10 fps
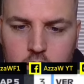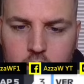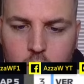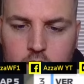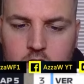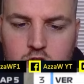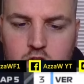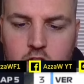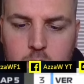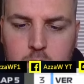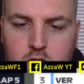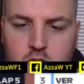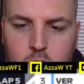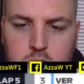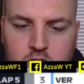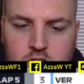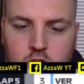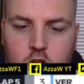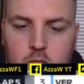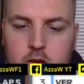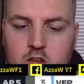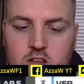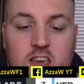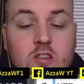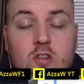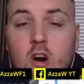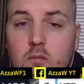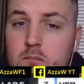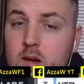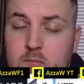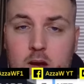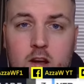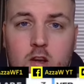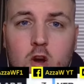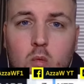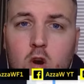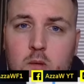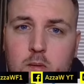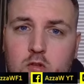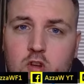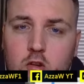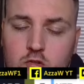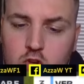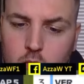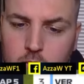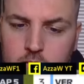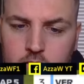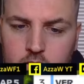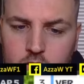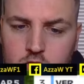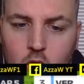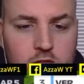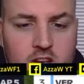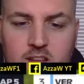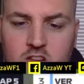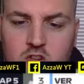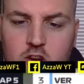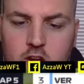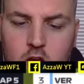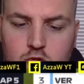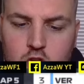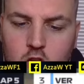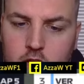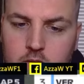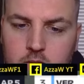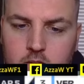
and we can try and put some pressure on because he has got, remember, Kawhi boost on too. Don't think this is going to go dry.